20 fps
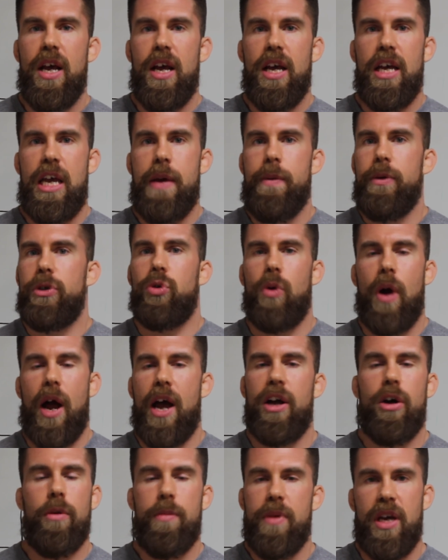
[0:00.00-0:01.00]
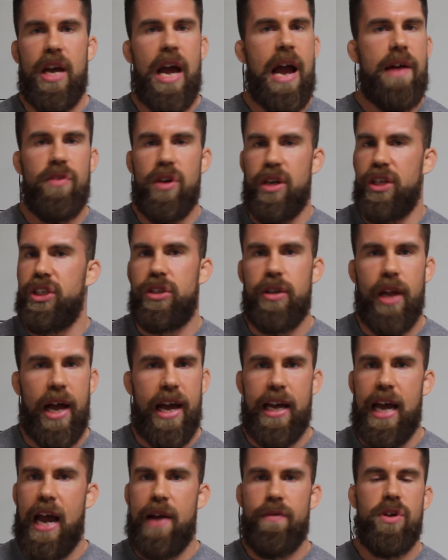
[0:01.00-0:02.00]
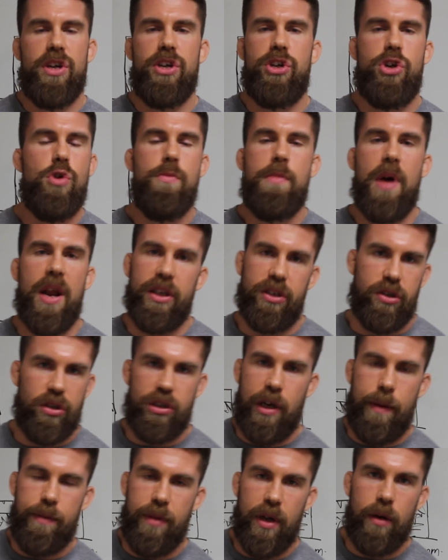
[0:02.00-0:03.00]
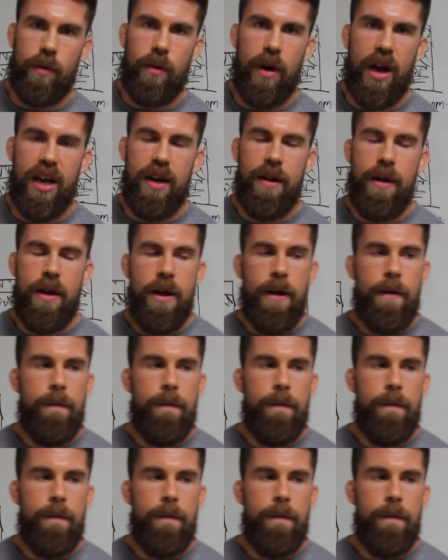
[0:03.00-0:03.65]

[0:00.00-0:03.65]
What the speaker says: he would triangle me every 2 minutes or something, right?